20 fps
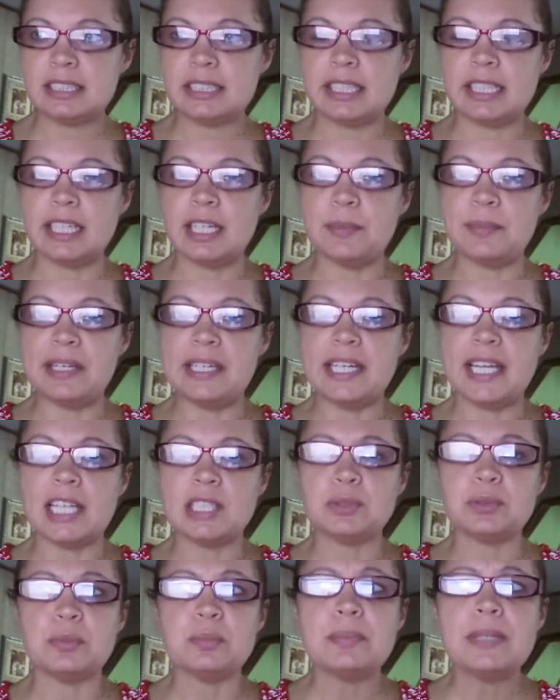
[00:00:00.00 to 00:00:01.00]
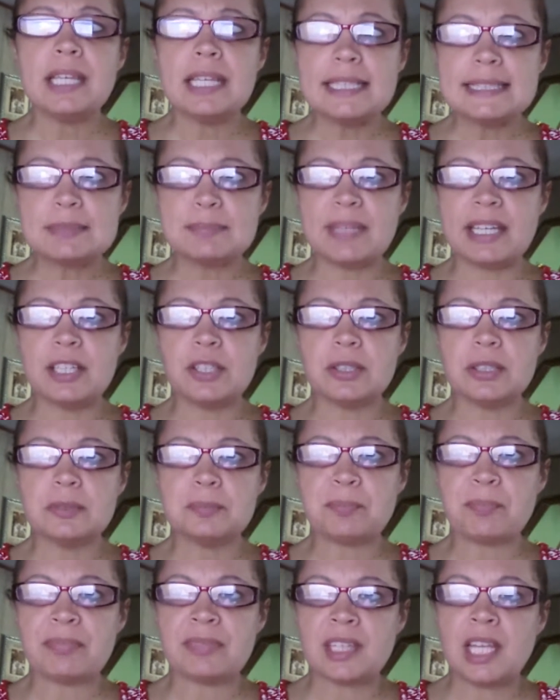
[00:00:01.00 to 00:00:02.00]
I am a natural peacemaker,
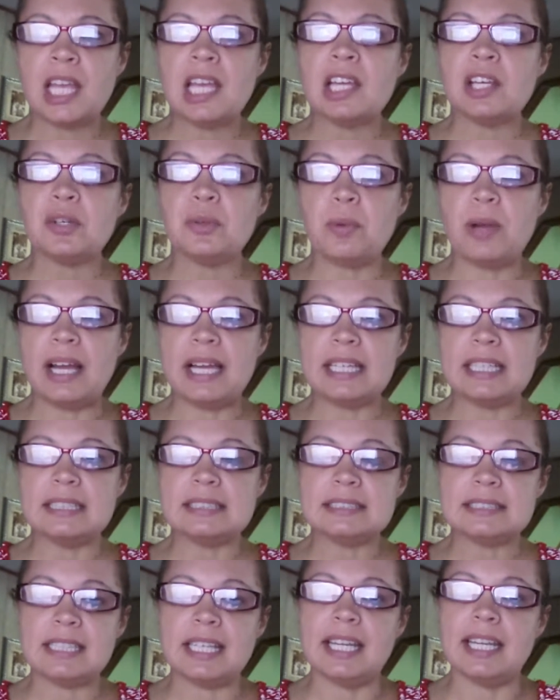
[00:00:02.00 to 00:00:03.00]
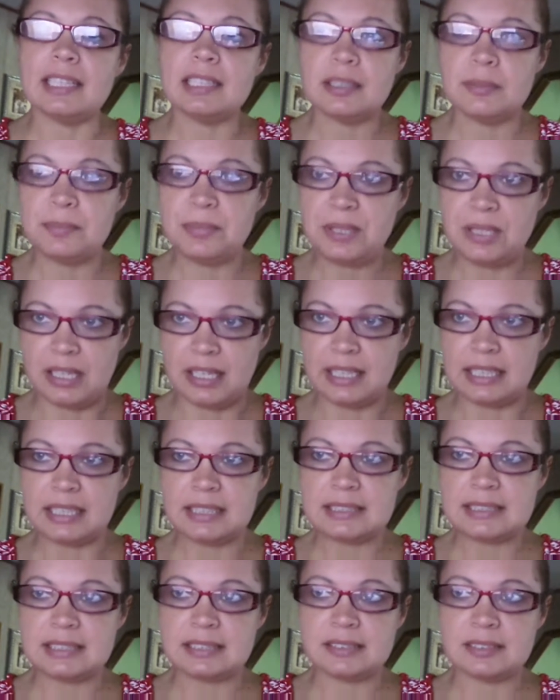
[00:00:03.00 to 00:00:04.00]
quiet, and
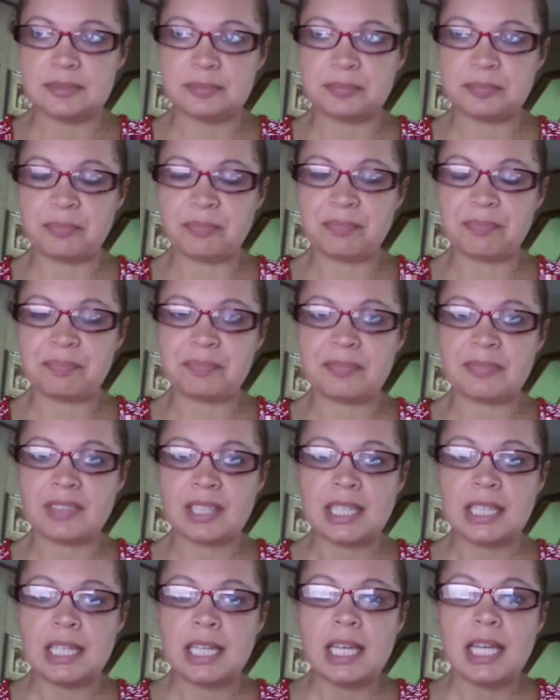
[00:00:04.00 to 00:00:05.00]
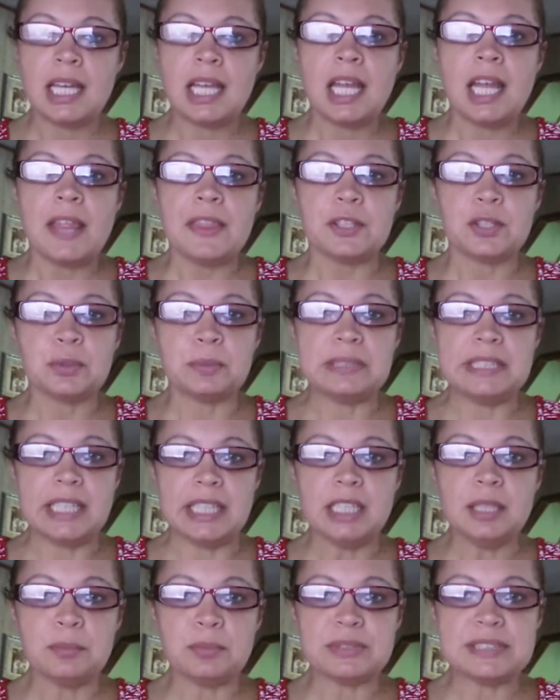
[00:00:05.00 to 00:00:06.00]
compliant. The
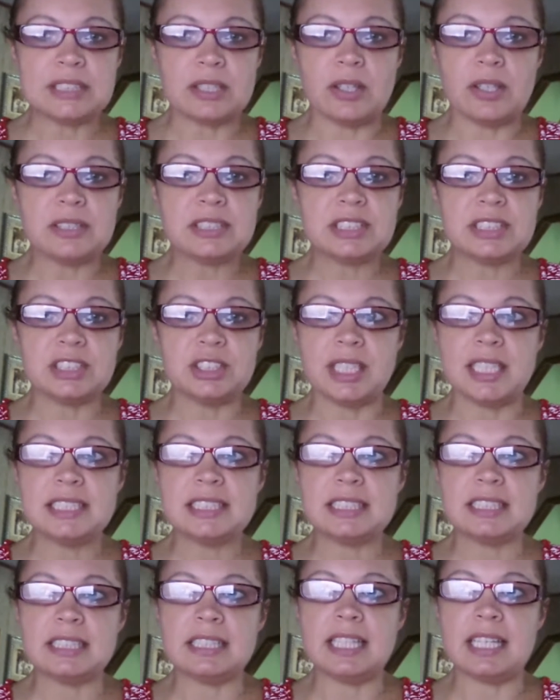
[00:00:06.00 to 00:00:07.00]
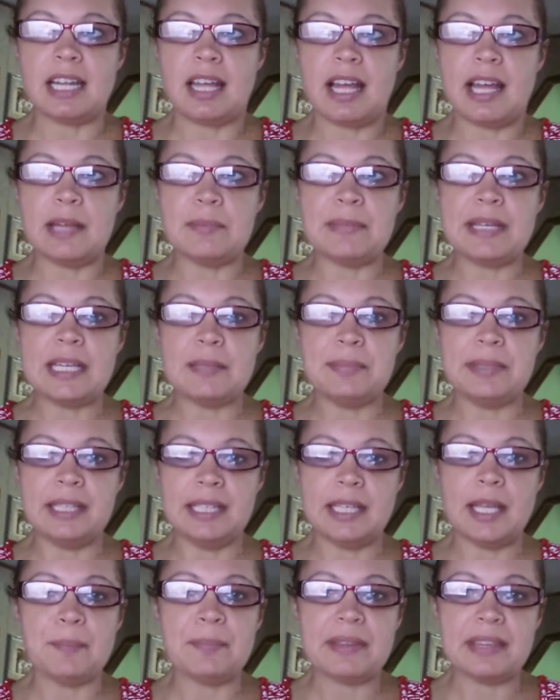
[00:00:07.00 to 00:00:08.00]
Quindium results suggested that I may
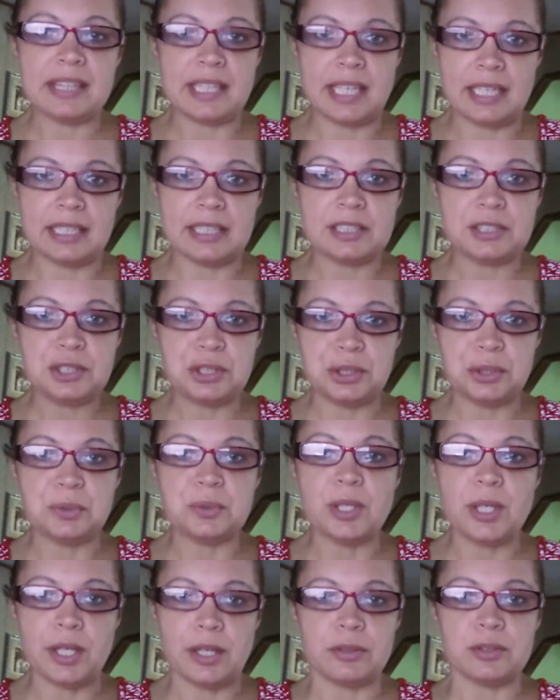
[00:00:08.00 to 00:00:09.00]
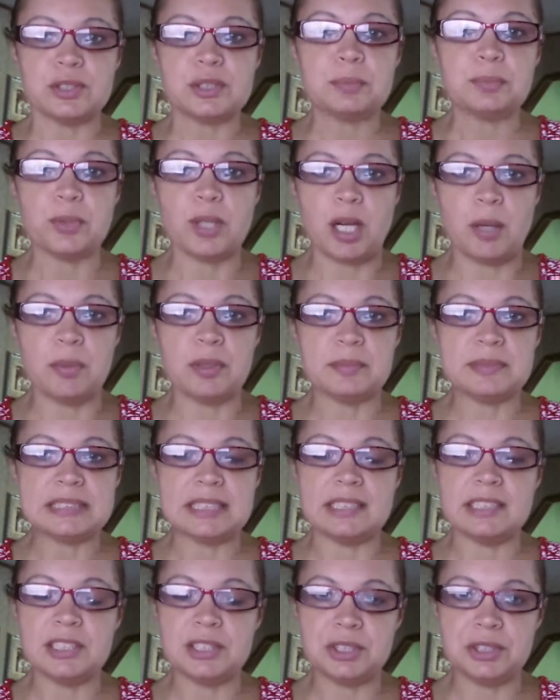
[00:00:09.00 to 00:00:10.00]
be empathetic to others' problems
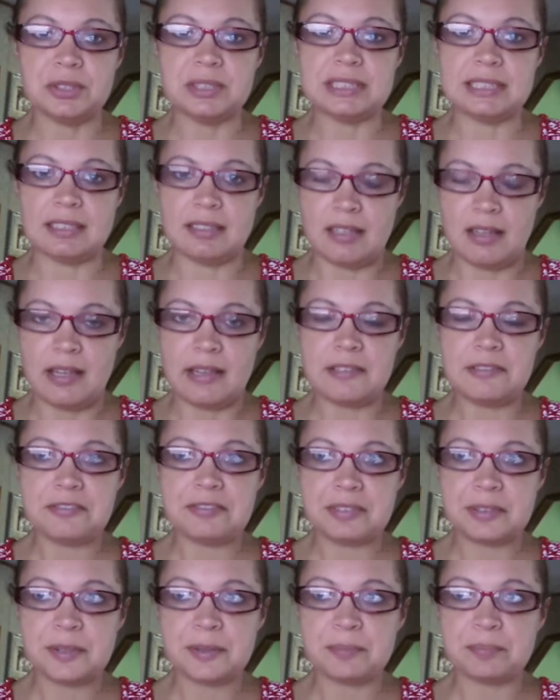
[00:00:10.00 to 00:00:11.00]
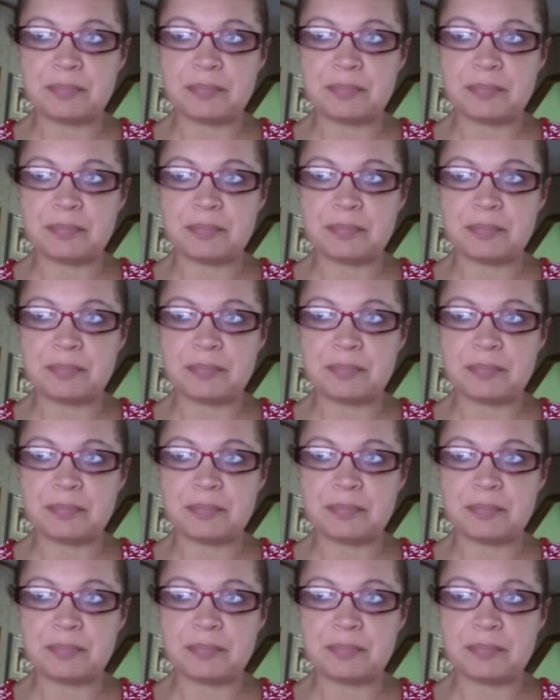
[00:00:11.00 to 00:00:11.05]
and issues in life.